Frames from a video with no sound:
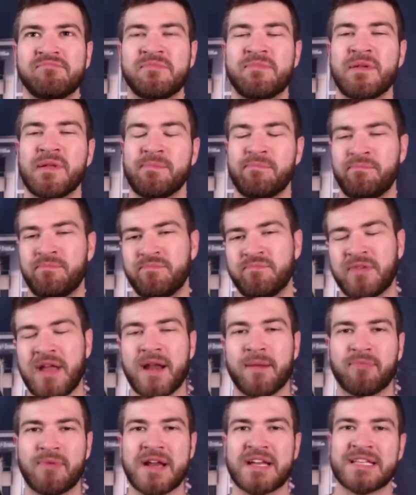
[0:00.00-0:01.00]
build,
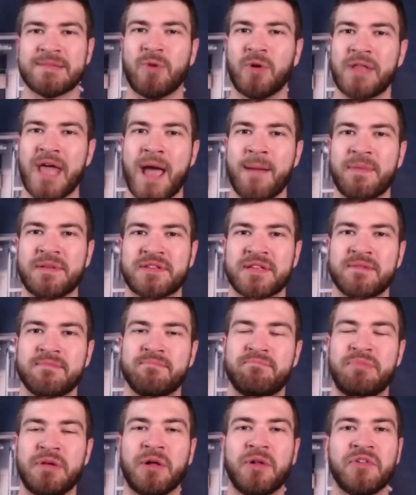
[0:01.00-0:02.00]
kind of break some old habits
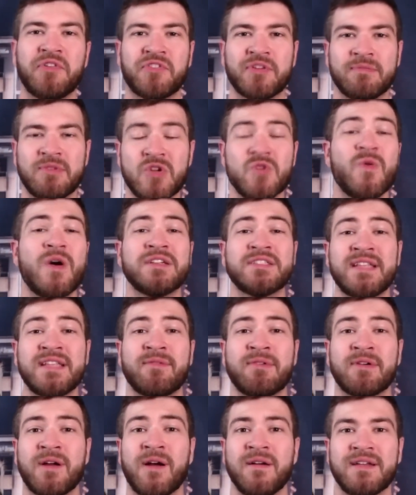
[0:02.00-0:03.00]
and build some new ones in
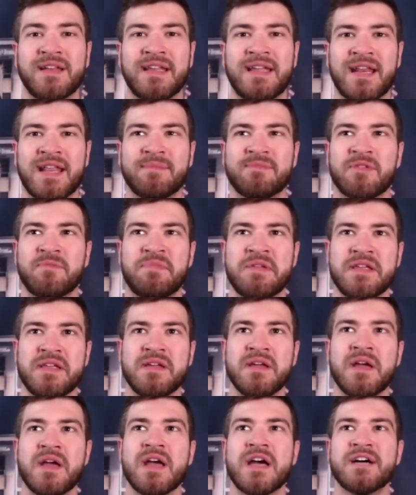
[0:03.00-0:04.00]
that regard to get him to
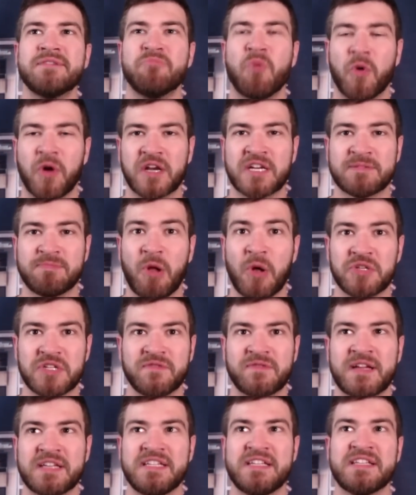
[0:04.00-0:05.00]
be more
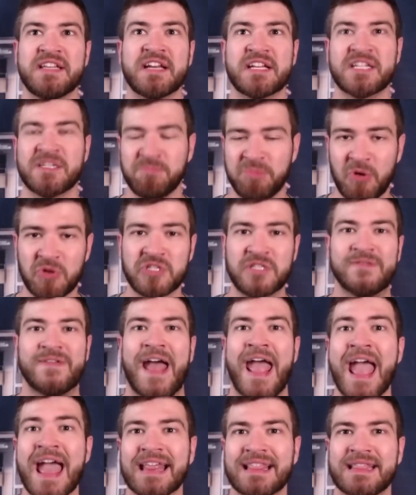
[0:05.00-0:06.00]
explosive. Because he's an explosive
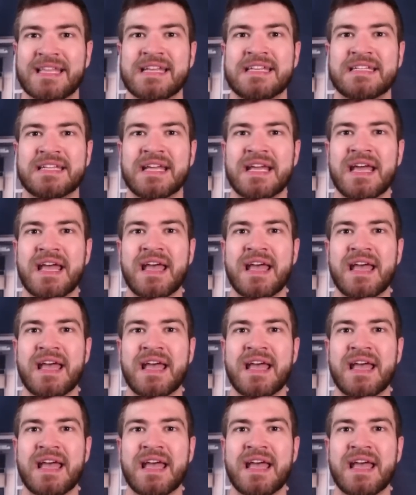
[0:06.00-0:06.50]
athlete.